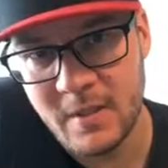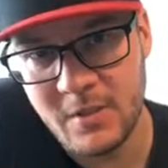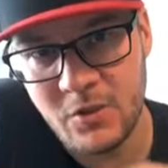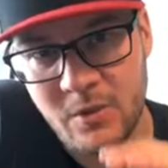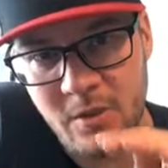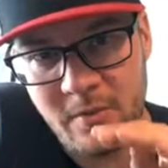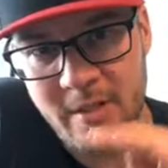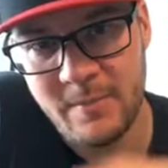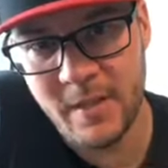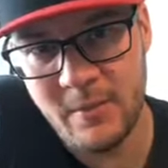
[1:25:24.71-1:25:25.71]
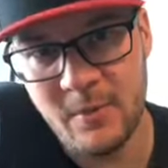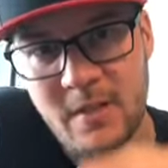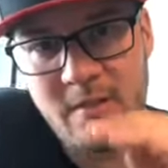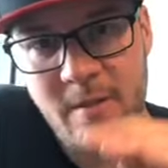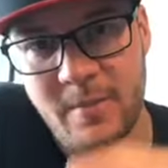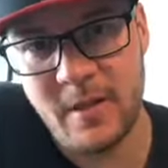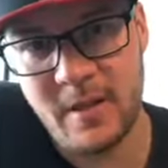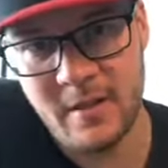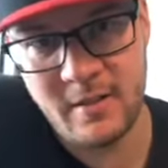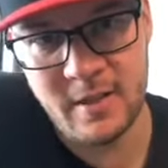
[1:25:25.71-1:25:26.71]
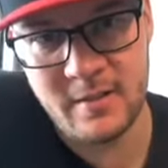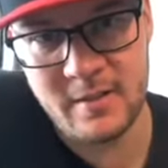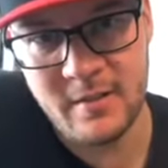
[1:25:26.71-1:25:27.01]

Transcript: It should always be one step higher than that.